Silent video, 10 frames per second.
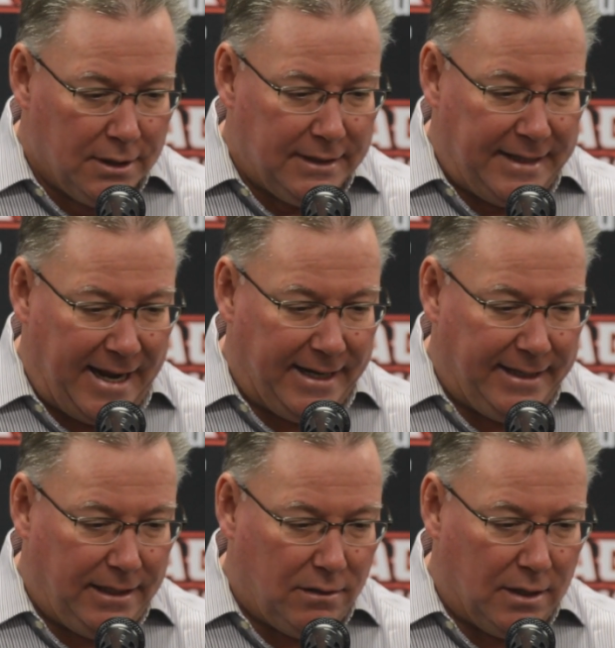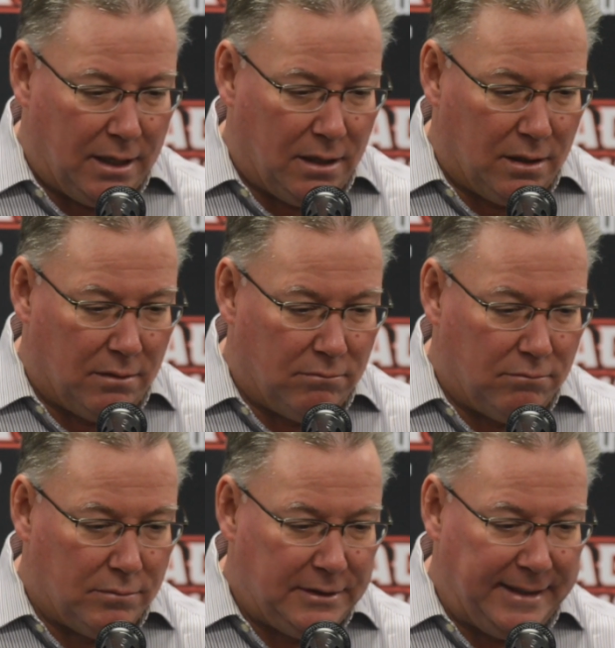Danny
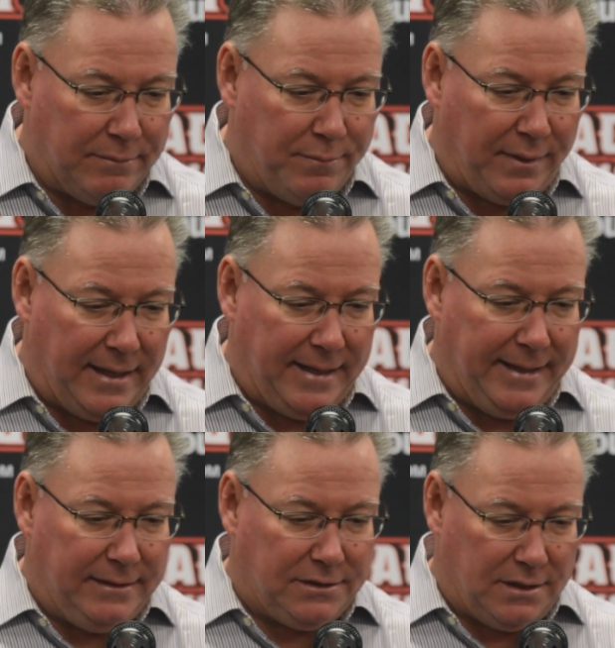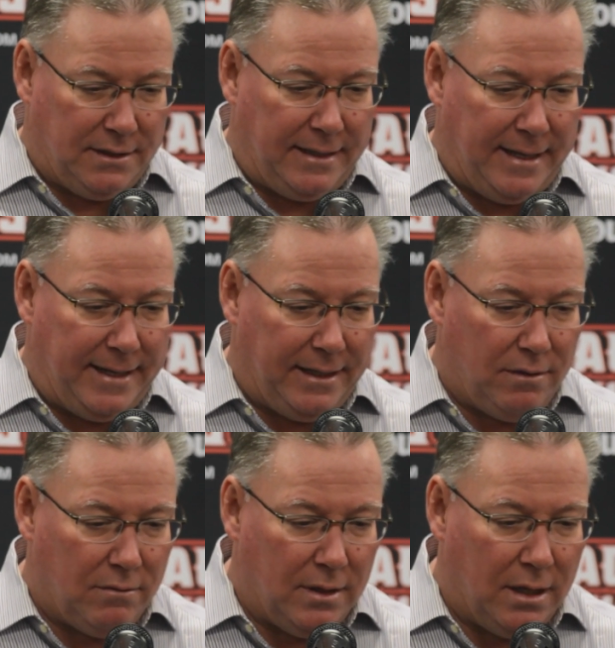didn't play Sunday
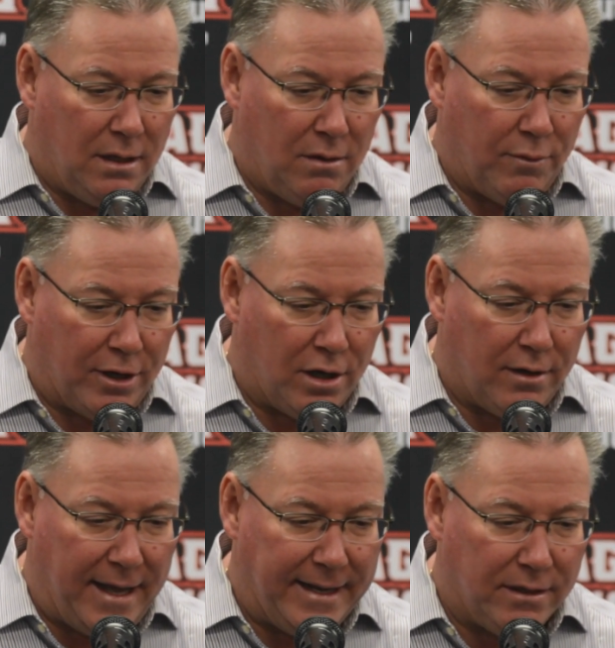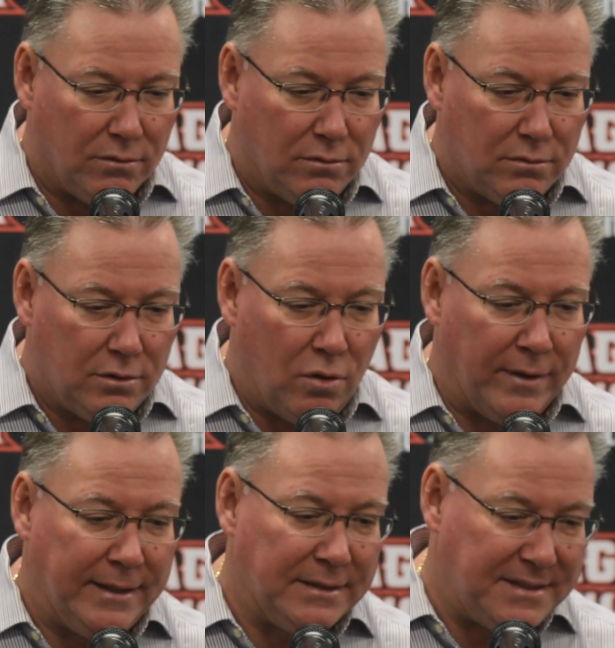with a hurt ankle
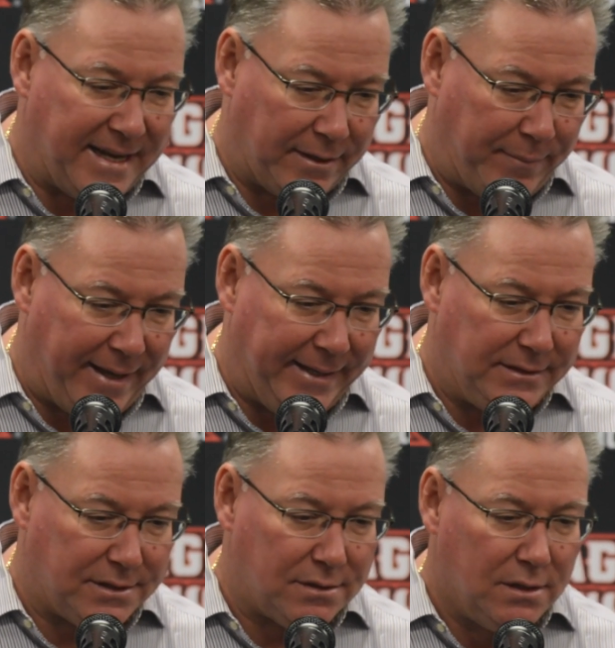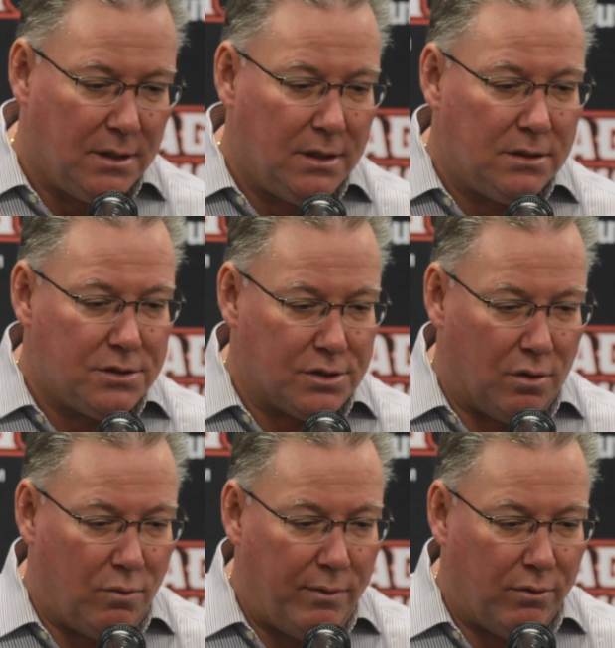going into second base.
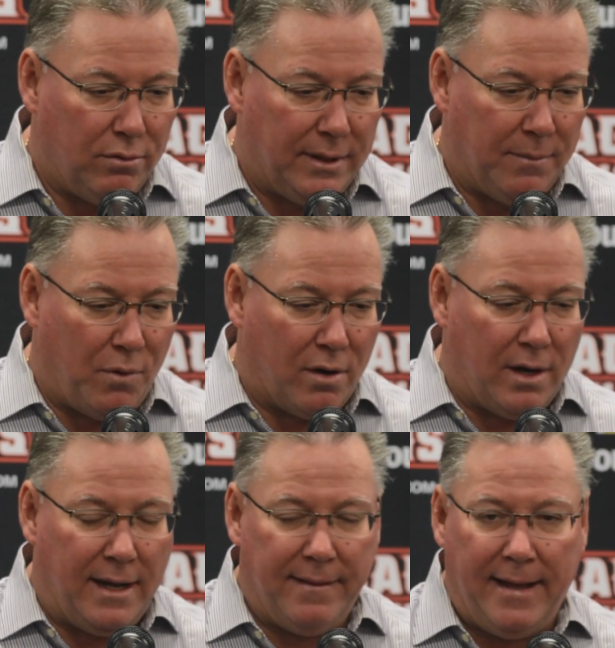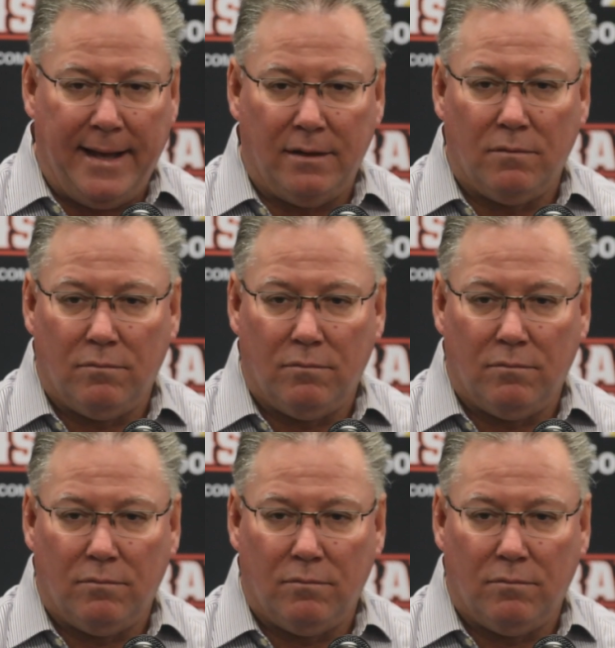So we will MRI that